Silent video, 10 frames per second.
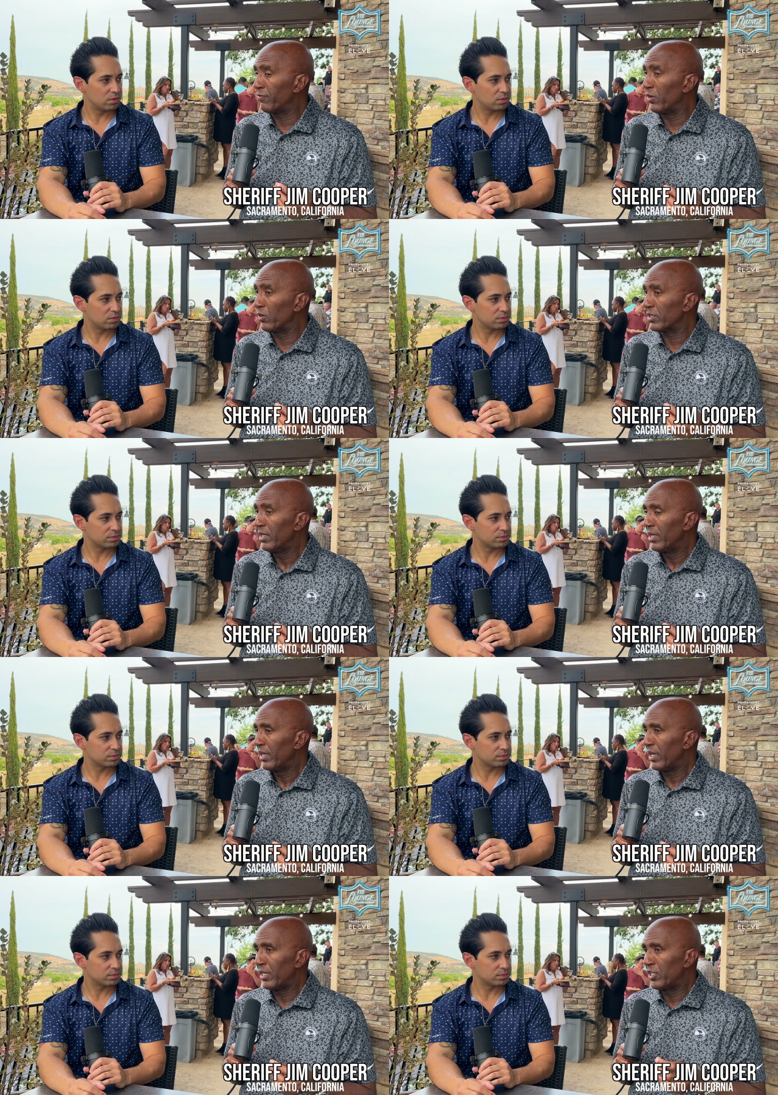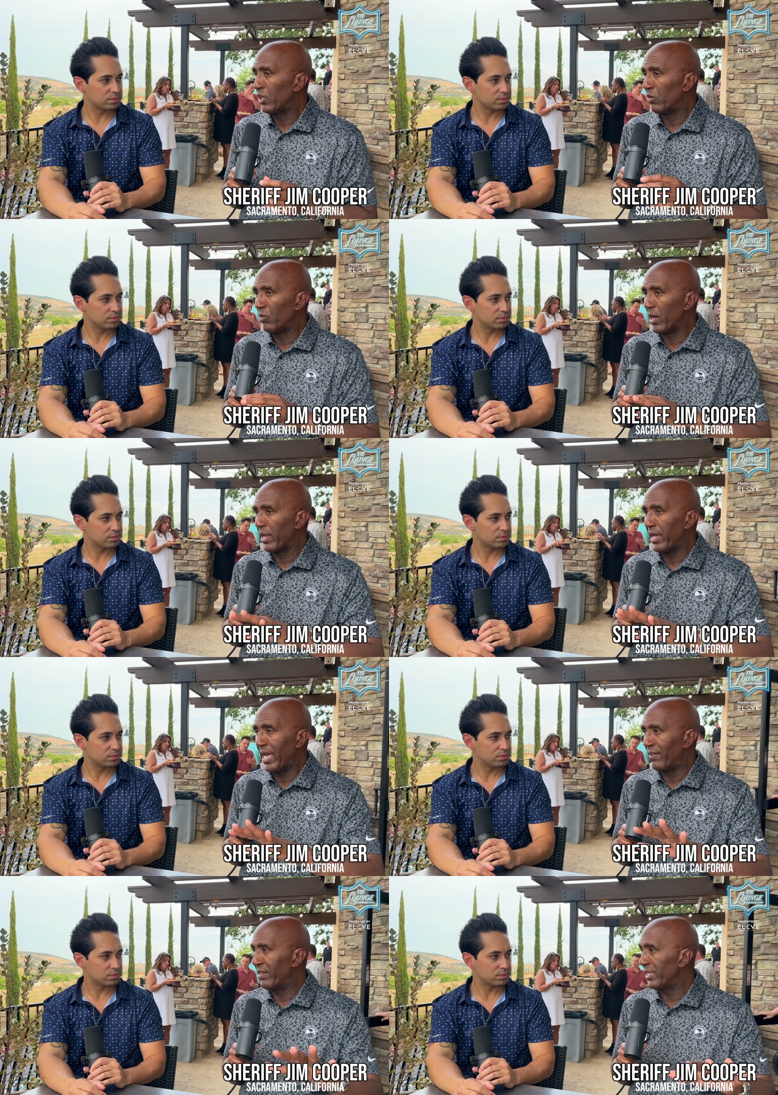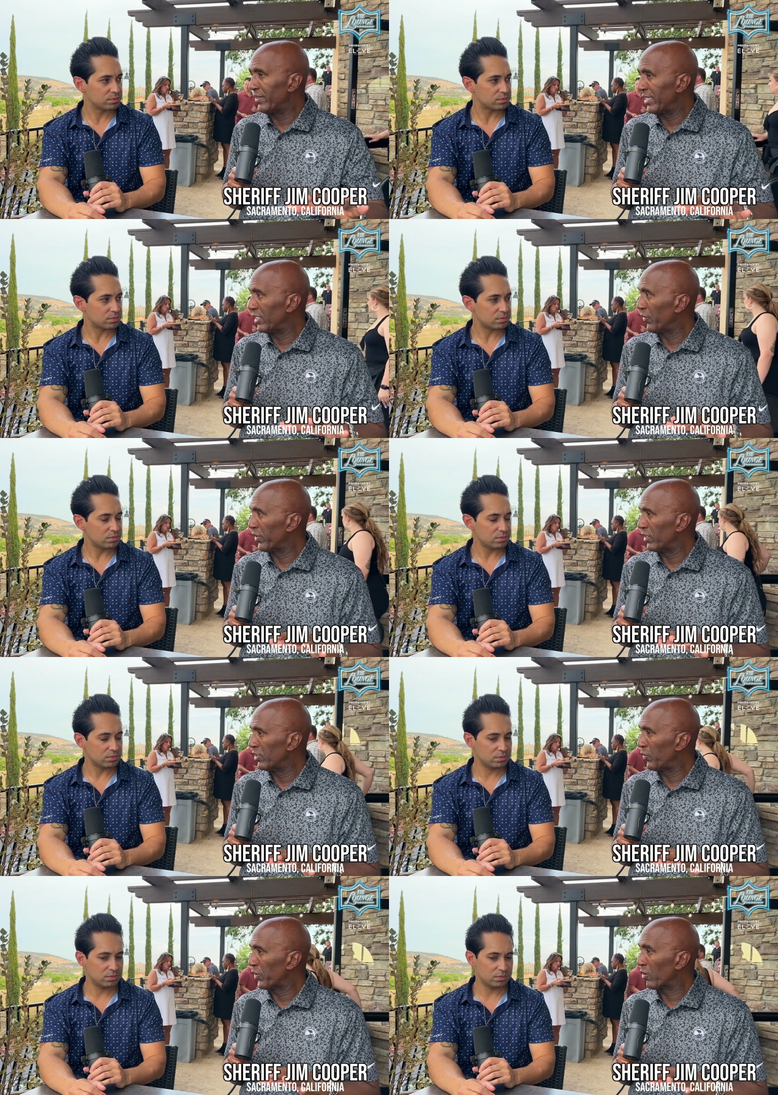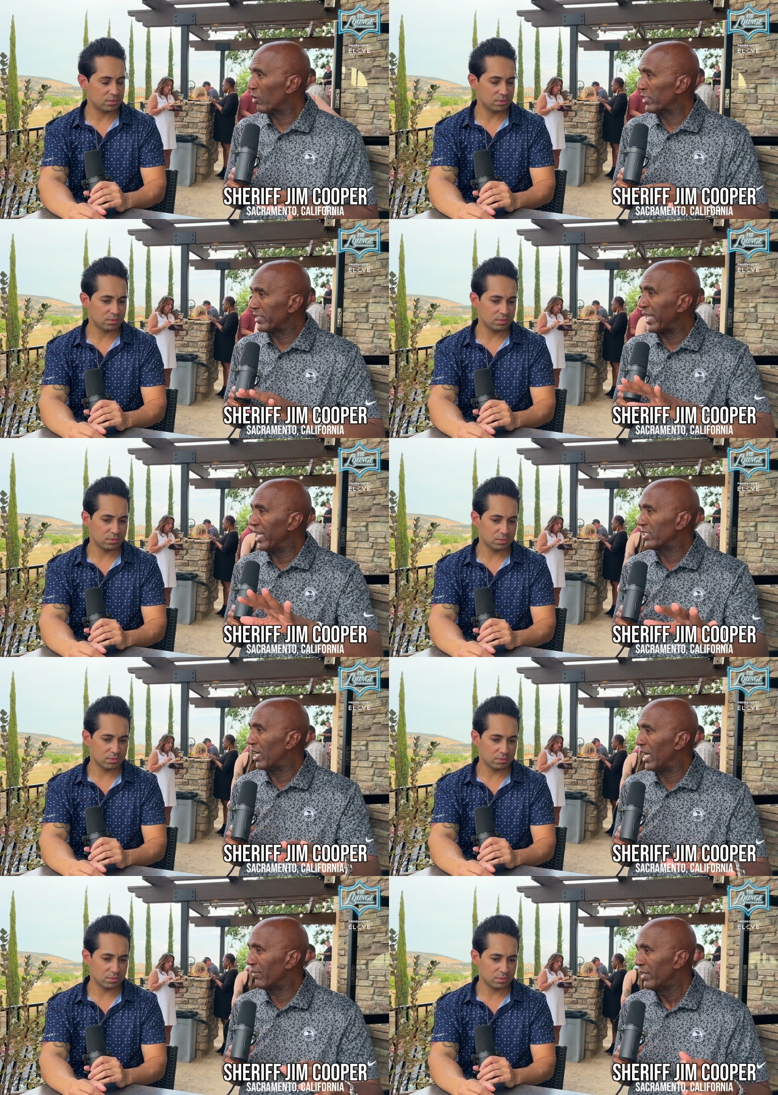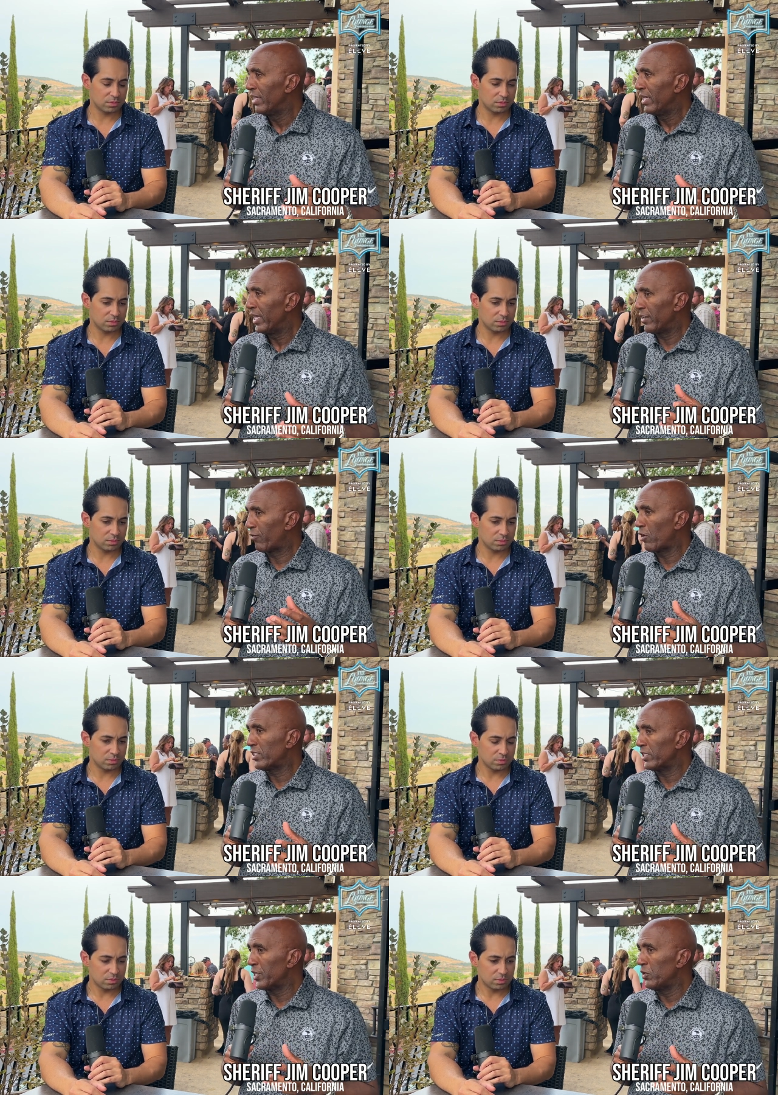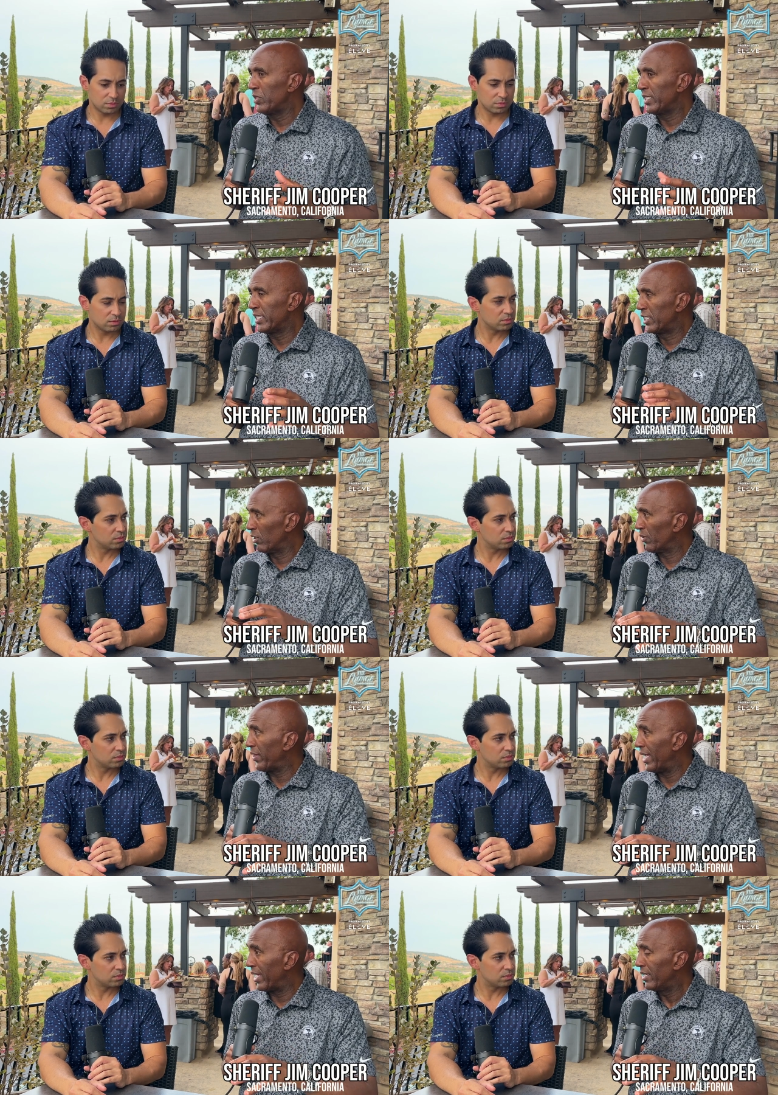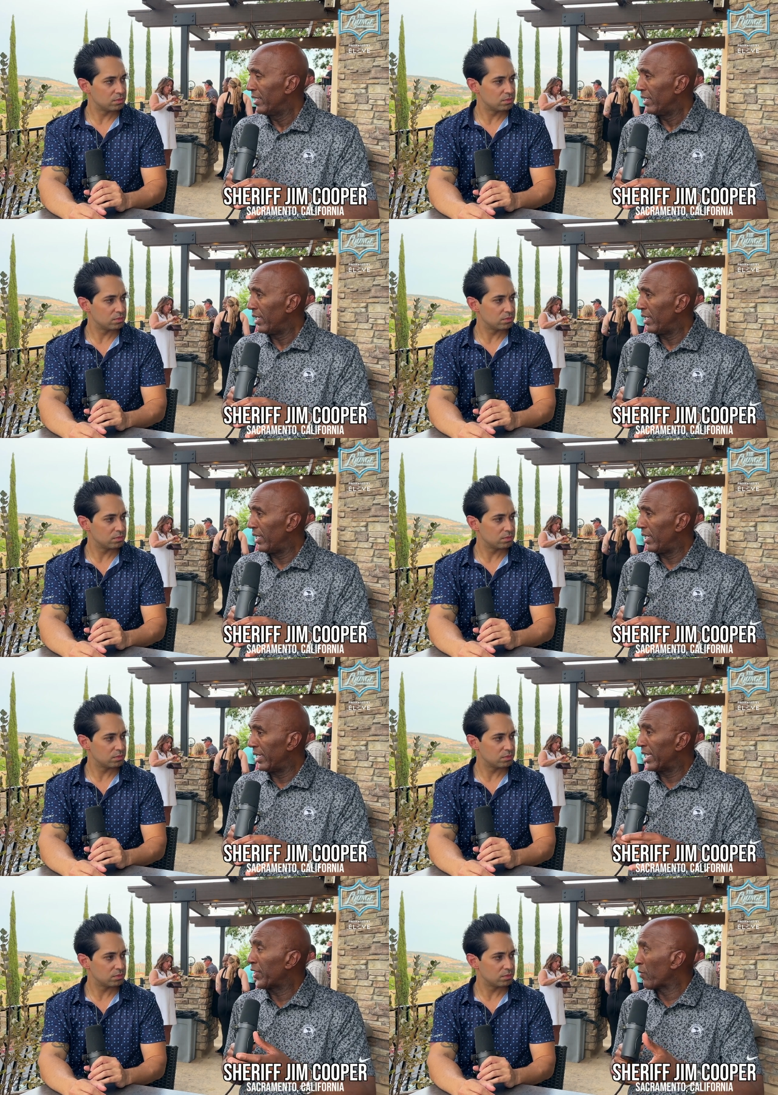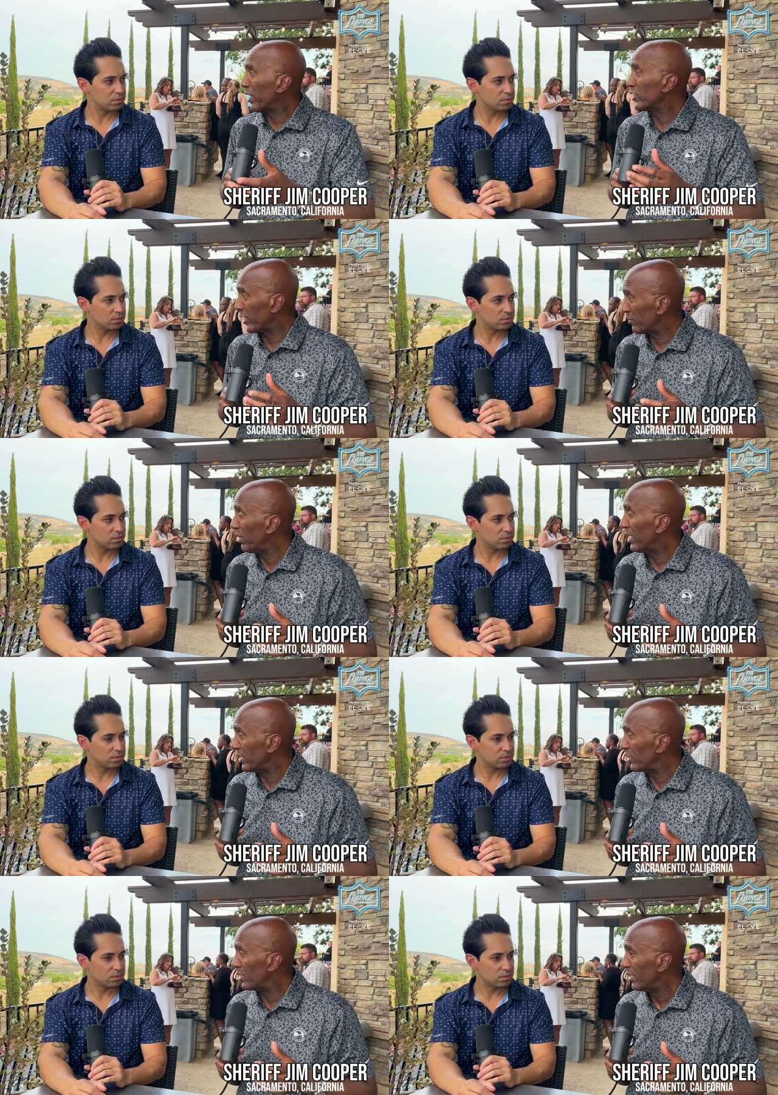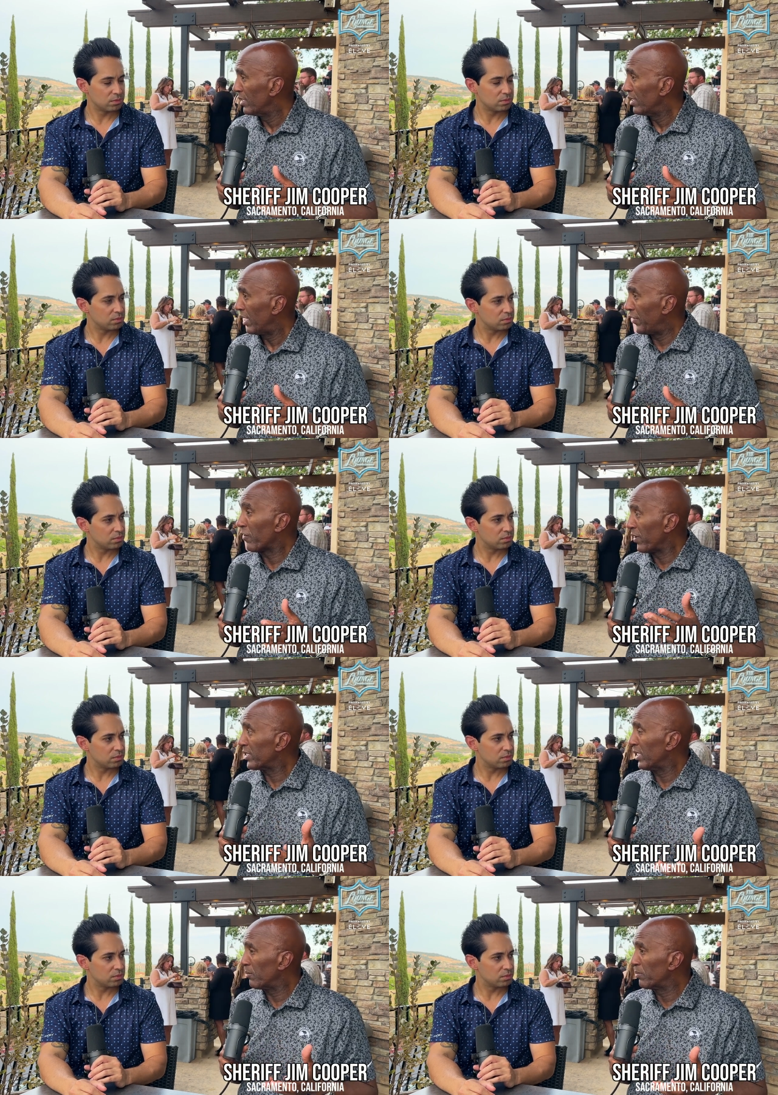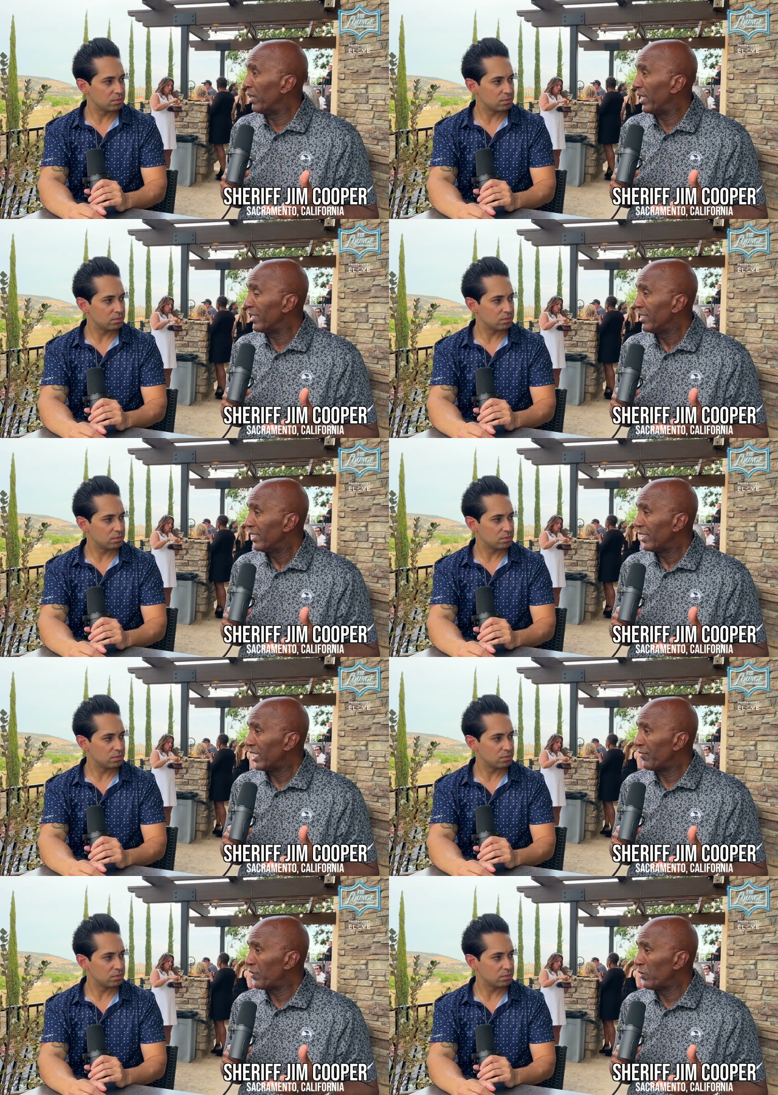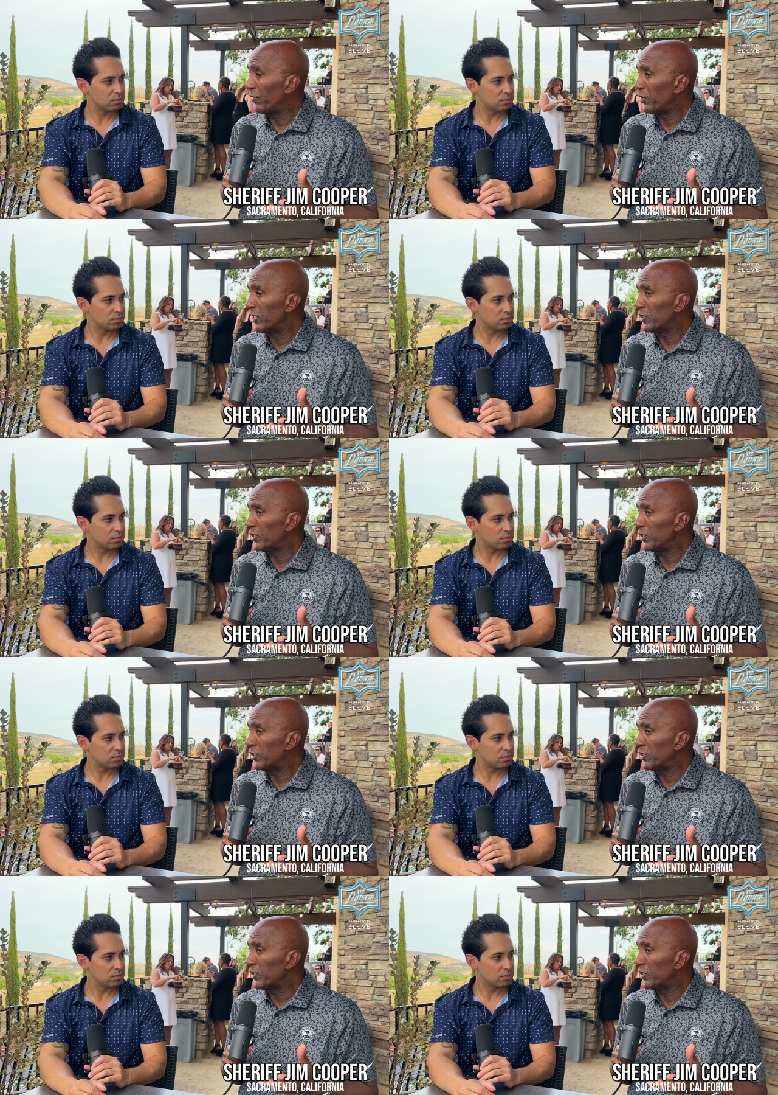Speaker 1: of folks don't want to have anything to do with the girls. It's hands off, and unfortunately, you need to deal with that and get their records expunged and their victims. But if you just